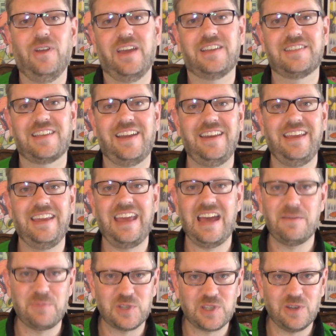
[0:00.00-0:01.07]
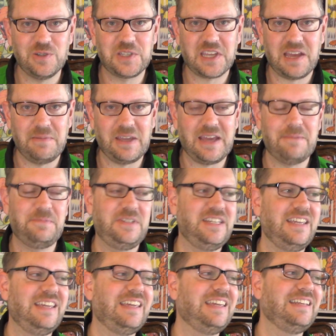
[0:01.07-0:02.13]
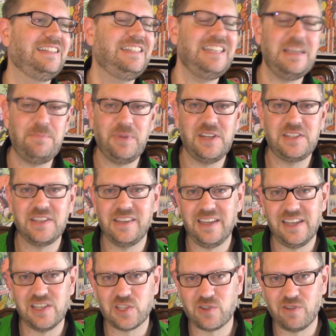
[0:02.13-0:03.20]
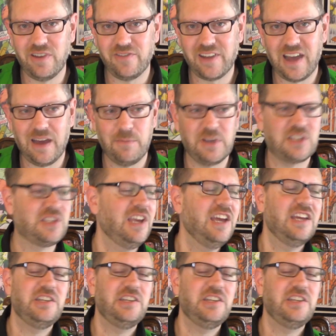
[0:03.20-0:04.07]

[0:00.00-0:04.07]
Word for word: exciting episodes coming up, digging deep into the history of comics,